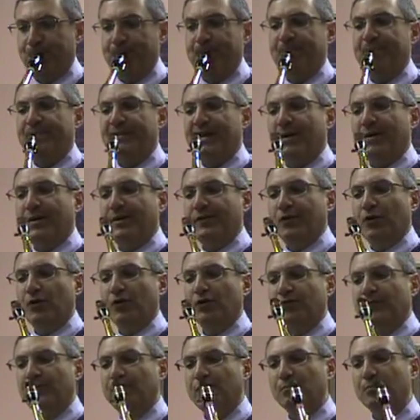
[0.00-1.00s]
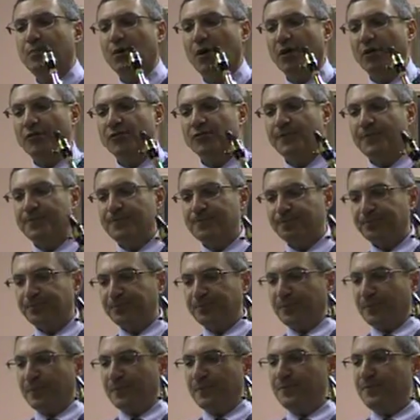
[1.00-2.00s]
Now in those few bars,
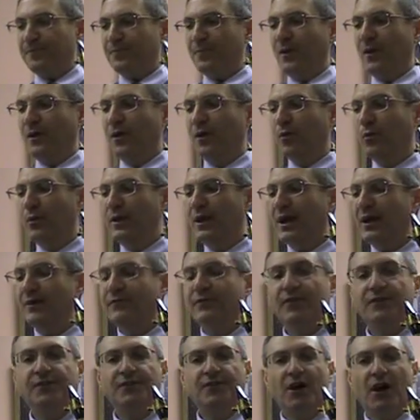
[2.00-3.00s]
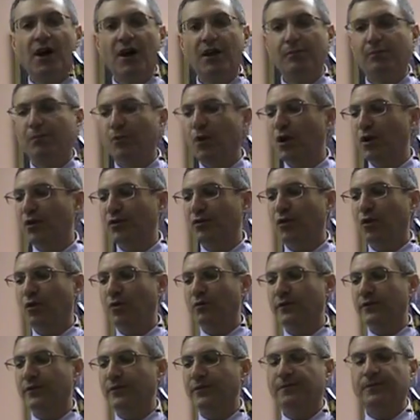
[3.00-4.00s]
we have the dot marked
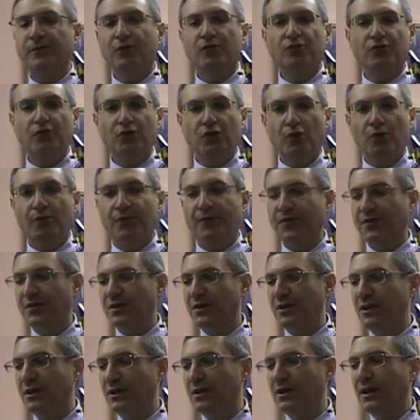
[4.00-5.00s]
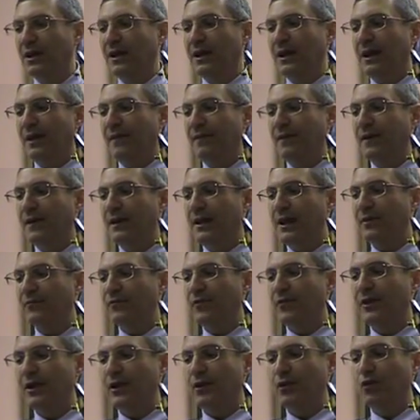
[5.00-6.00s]
over the first note, the D, and then after
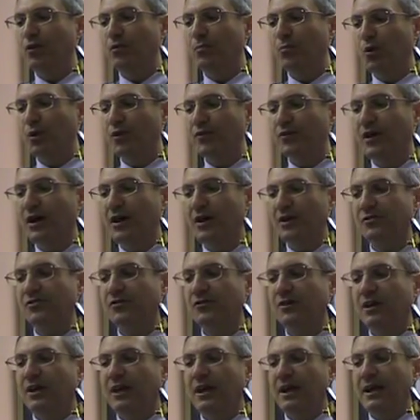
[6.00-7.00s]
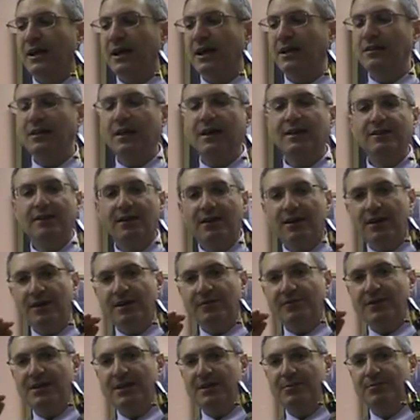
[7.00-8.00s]
that, no more dots. And I like to kind
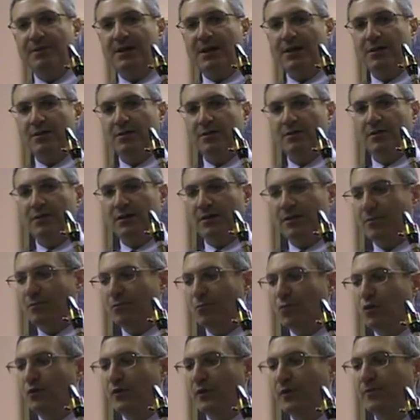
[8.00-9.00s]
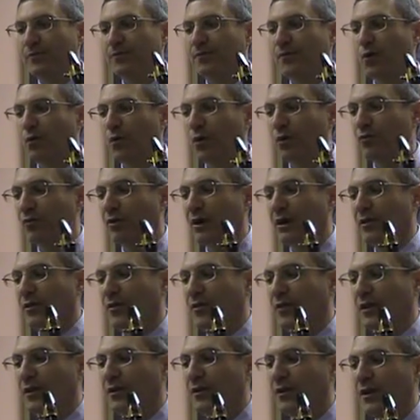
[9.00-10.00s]
of keep that moving forward rather
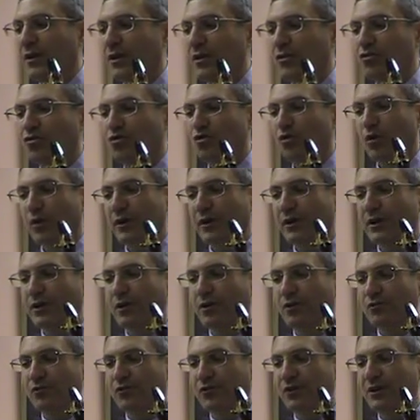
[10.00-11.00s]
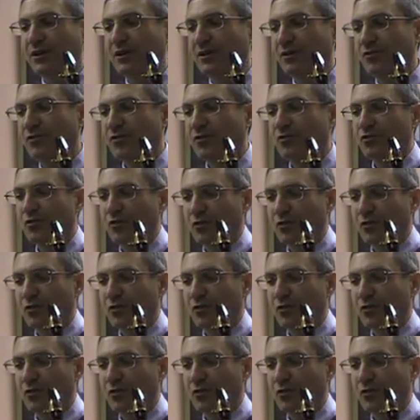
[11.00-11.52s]
than shortening those Ds so